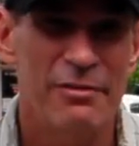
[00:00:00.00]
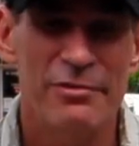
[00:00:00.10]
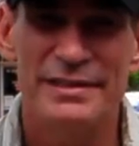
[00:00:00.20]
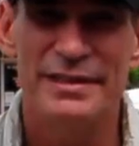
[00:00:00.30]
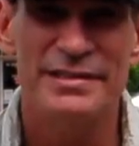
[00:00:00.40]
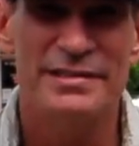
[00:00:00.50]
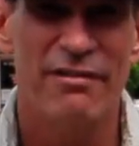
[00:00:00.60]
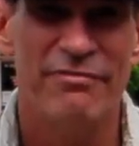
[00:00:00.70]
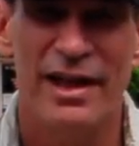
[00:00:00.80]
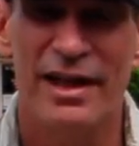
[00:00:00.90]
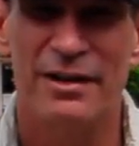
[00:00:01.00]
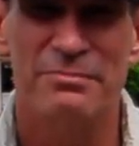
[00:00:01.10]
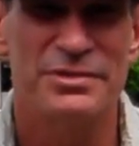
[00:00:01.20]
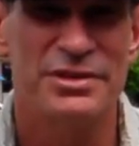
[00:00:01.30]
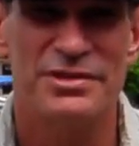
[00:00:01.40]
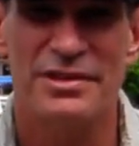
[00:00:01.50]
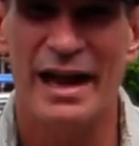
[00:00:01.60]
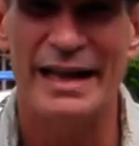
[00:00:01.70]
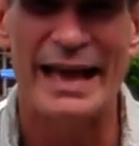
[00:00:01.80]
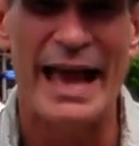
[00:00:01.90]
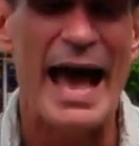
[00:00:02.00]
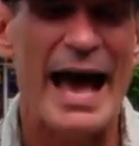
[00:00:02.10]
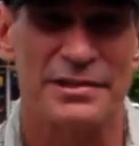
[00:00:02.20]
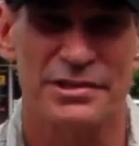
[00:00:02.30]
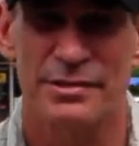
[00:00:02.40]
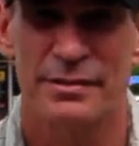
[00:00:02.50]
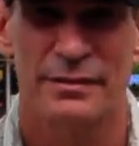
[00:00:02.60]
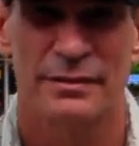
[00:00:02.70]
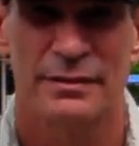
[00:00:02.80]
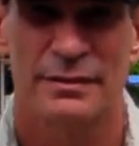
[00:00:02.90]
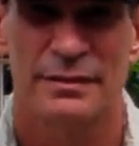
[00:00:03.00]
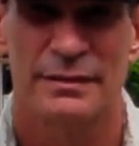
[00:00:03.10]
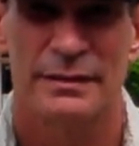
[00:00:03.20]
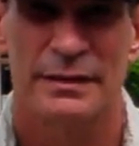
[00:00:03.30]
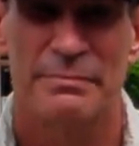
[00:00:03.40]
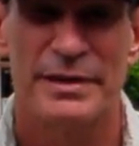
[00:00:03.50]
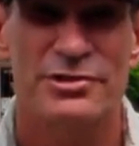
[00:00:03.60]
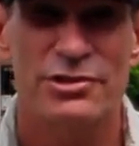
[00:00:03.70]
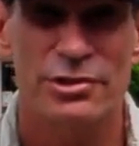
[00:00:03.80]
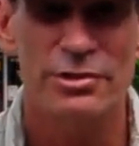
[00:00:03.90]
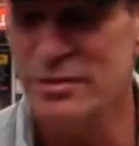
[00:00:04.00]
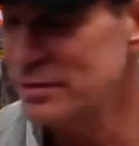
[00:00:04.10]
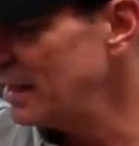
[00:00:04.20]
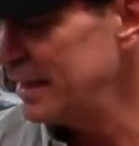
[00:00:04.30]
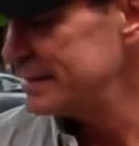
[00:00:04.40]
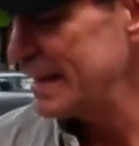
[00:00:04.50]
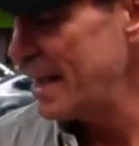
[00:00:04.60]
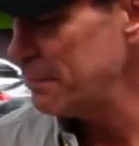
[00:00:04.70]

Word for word: I read this stuff and I'm just aghast. But it's true and it's